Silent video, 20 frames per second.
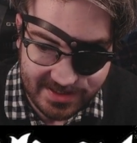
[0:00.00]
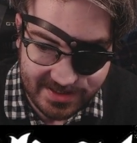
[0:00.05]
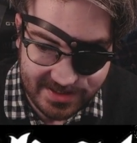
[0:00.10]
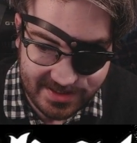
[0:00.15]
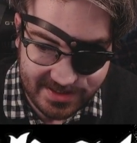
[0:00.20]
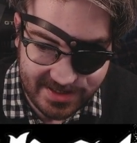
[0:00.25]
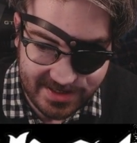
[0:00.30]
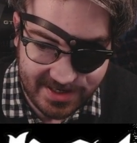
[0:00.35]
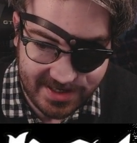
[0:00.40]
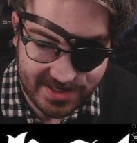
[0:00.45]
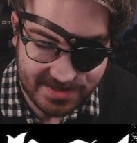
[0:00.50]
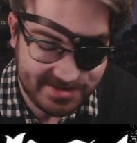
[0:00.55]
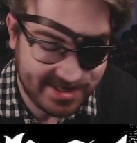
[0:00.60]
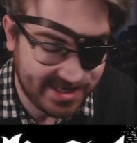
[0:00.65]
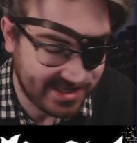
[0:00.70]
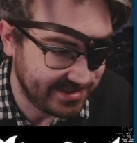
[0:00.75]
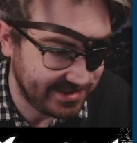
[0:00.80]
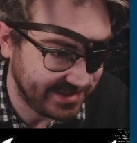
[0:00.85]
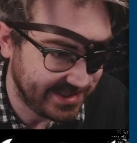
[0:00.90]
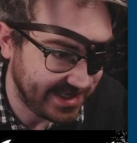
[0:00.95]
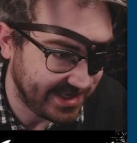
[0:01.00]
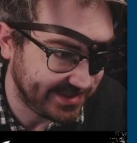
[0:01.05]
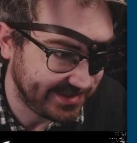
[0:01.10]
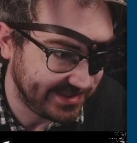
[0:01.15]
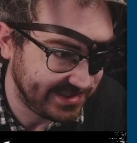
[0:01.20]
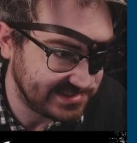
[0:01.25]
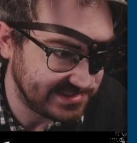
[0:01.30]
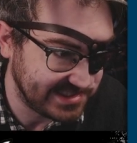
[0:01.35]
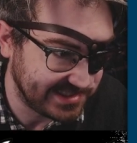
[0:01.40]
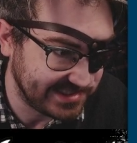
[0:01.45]
Automatically
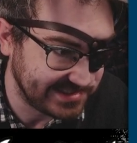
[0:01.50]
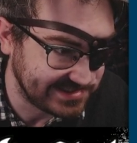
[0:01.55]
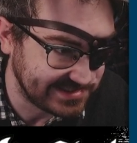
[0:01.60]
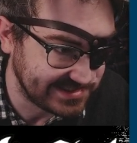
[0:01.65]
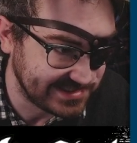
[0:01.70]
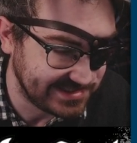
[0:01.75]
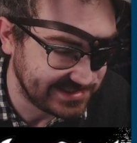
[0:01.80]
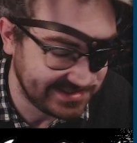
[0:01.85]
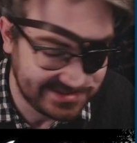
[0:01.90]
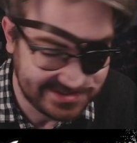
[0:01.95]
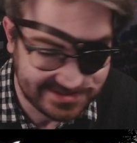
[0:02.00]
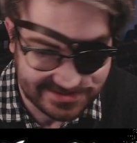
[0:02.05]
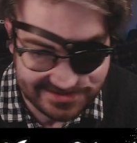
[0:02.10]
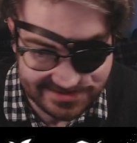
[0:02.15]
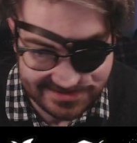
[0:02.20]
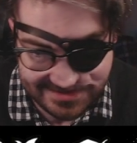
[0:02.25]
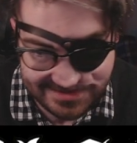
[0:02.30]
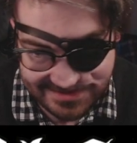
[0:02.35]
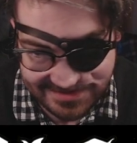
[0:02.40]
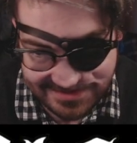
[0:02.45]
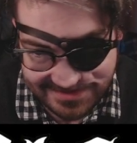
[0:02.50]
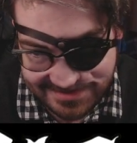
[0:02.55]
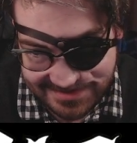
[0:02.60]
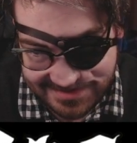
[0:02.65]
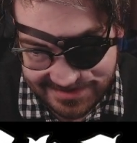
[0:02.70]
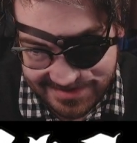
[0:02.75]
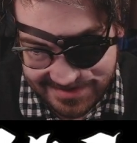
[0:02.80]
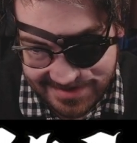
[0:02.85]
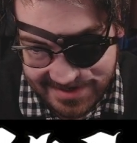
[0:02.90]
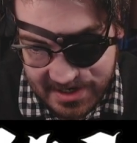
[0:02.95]
calculates against it.
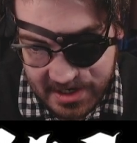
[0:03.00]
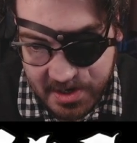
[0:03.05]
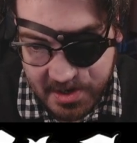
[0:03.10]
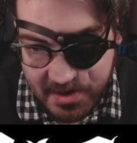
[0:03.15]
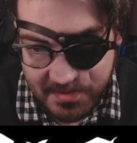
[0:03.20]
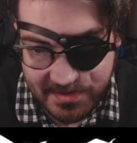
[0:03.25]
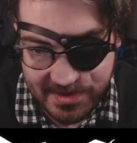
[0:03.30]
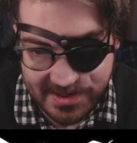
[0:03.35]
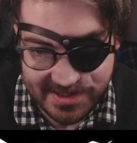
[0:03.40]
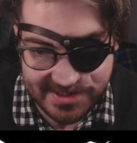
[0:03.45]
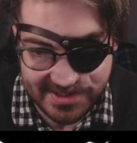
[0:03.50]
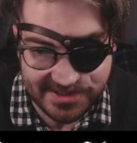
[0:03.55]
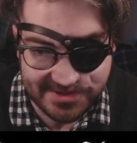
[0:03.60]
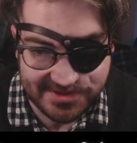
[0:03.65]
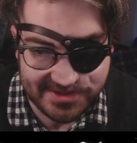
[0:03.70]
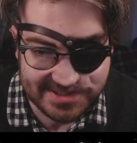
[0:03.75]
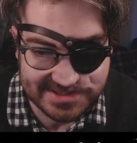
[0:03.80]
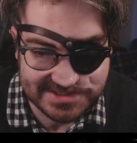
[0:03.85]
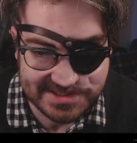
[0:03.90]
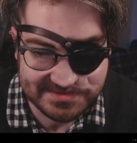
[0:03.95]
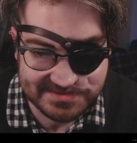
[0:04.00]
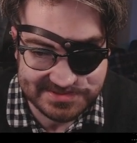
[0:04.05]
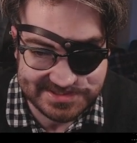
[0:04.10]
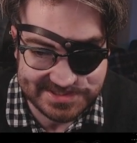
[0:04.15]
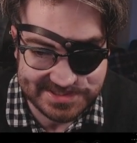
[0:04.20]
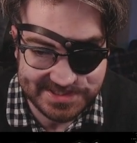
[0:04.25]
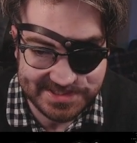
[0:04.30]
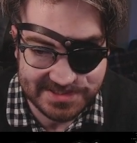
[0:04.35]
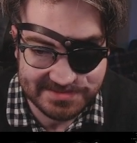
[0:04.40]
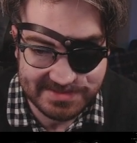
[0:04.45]
One of the things I was
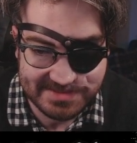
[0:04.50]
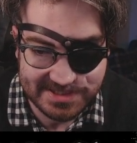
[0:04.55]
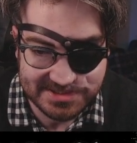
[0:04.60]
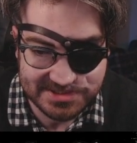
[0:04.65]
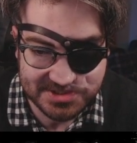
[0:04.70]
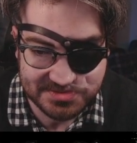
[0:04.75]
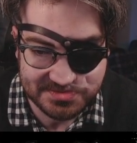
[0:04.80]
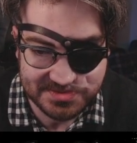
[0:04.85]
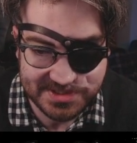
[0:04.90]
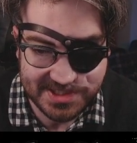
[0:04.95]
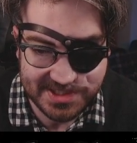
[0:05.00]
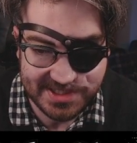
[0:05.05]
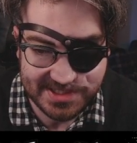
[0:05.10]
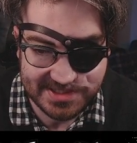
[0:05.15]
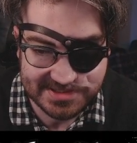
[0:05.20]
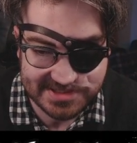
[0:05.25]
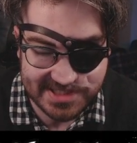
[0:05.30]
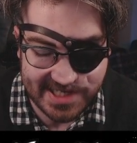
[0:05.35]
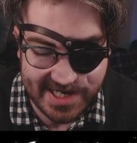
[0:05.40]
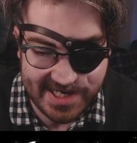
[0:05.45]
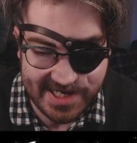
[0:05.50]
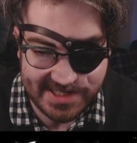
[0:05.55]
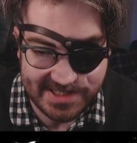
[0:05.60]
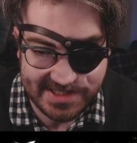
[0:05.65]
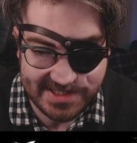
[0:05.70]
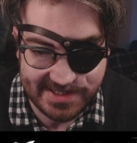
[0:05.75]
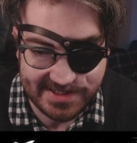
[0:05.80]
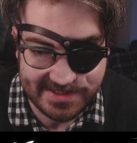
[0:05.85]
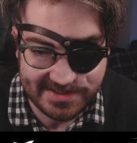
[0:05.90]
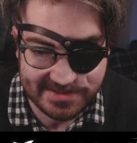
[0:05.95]
thinking about doing is adding
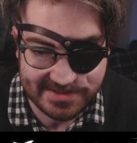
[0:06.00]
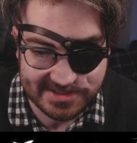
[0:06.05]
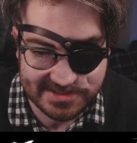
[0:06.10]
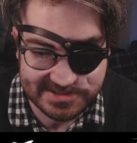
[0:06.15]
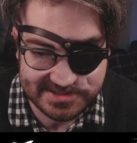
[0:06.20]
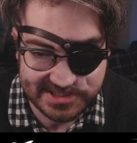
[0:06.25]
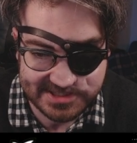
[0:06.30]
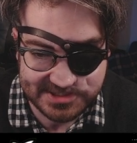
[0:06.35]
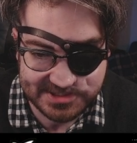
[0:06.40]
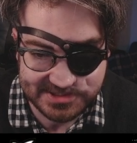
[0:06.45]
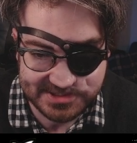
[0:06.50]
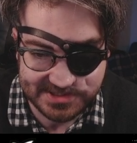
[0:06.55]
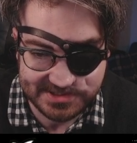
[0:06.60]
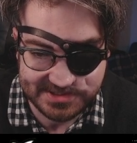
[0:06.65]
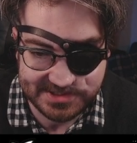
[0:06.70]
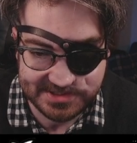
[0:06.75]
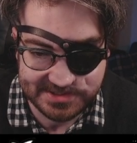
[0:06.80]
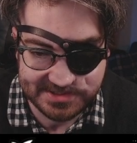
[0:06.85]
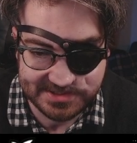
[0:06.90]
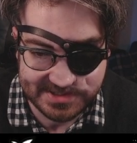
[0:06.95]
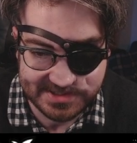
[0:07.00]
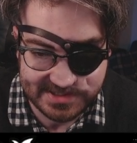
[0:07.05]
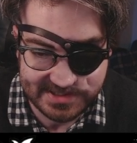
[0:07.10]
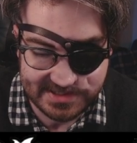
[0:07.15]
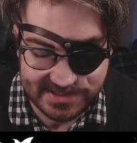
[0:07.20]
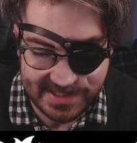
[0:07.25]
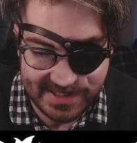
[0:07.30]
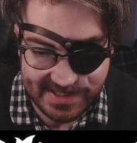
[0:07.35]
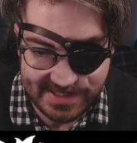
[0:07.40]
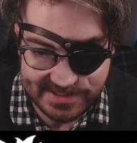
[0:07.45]
in a section down here that
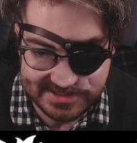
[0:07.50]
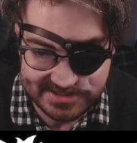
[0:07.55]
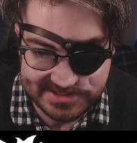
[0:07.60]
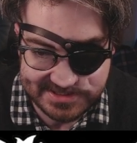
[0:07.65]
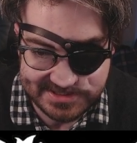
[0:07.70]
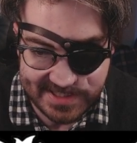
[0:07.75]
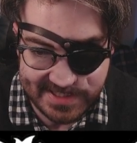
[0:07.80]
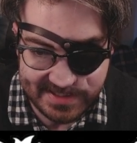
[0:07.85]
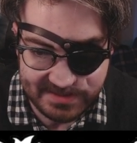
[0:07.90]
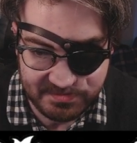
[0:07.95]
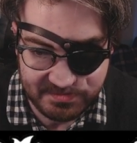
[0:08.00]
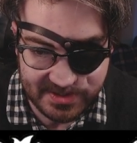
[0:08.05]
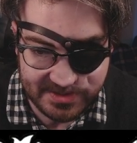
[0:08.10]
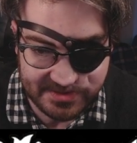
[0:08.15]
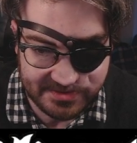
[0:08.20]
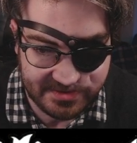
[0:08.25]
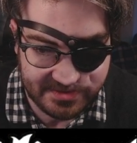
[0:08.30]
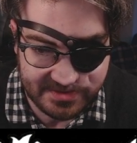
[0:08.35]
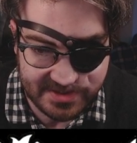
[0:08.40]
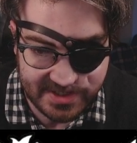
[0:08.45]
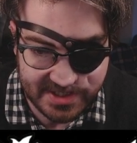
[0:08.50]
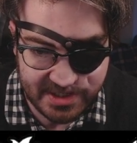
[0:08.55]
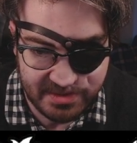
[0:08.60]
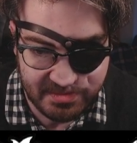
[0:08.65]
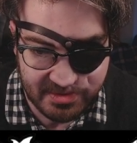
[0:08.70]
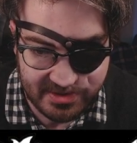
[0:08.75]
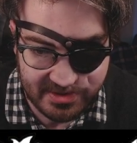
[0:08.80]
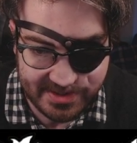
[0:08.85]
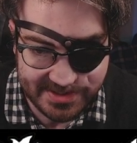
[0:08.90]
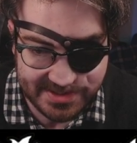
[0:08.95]
like said whether or not you
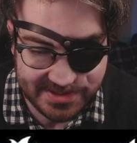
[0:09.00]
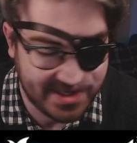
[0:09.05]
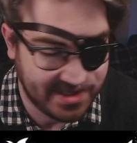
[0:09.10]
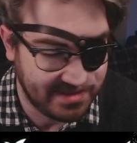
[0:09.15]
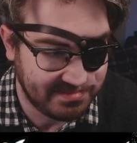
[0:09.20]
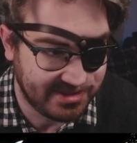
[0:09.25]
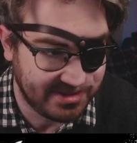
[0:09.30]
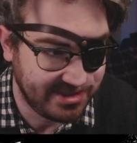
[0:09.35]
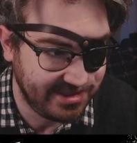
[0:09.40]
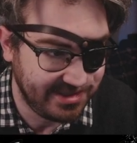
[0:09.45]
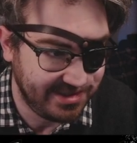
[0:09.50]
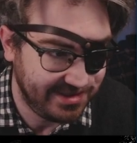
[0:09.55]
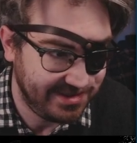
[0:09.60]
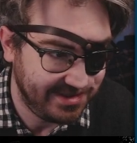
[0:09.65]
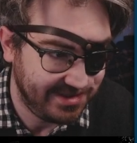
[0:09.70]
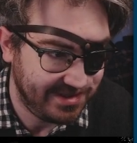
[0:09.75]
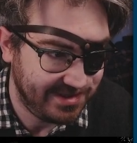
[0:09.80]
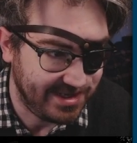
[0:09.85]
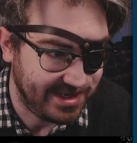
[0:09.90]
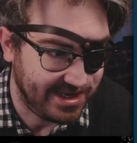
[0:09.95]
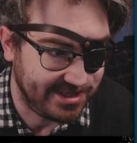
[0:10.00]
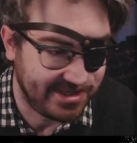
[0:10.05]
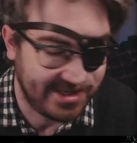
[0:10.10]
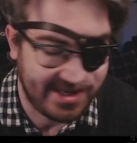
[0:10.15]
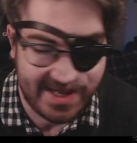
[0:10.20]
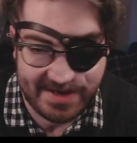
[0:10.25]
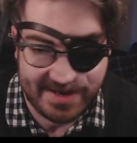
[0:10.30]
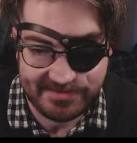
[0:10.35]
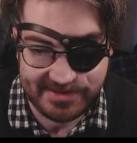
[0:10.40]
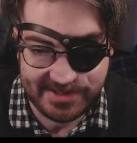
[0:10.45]
were encumbered, and then
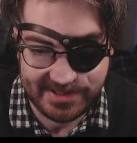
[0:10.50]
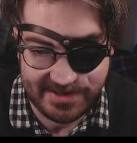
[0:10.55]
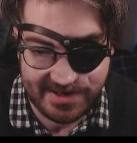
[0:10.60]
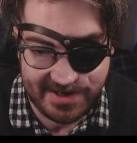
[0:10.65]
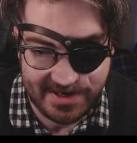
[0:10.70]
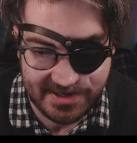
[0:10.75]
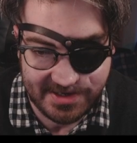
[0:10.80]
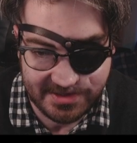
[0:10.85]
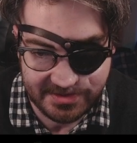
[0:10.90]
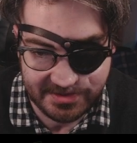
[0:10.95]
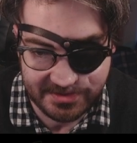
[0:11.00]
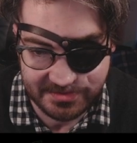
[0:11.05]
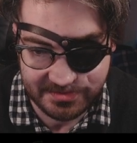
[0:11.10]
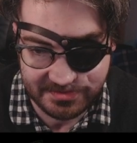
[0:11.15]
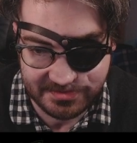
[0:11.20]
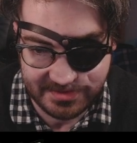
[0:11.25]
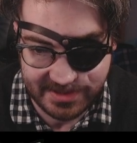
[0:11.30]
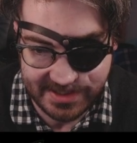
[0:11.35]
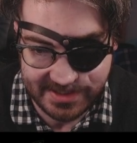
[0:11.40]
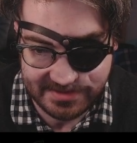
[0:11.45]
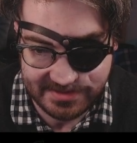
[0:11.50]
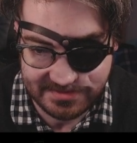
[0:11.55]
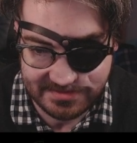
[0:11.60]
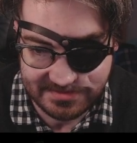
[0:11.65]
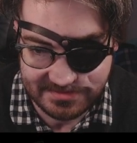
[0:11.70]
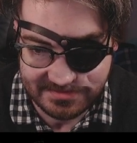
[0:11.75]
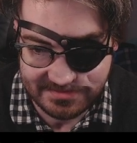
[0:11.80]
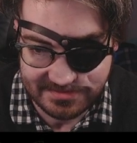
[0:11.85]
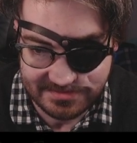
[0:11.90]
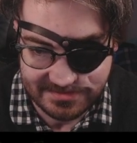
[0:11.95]
having it auto like,
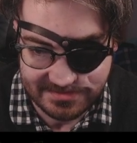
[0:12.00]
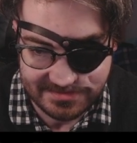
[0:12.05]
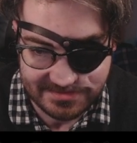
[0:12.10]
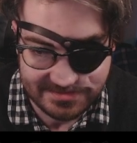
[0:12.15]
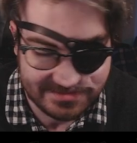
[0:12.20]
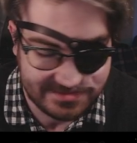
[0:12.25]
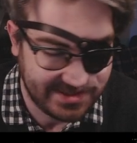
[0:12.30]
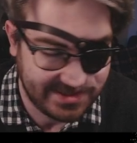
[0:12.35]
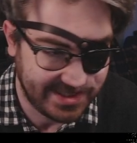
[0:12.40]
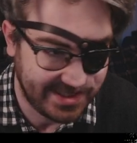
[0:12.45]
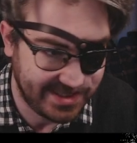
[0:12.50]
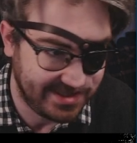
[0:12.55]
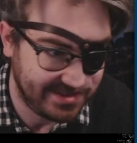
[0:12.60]
yeah.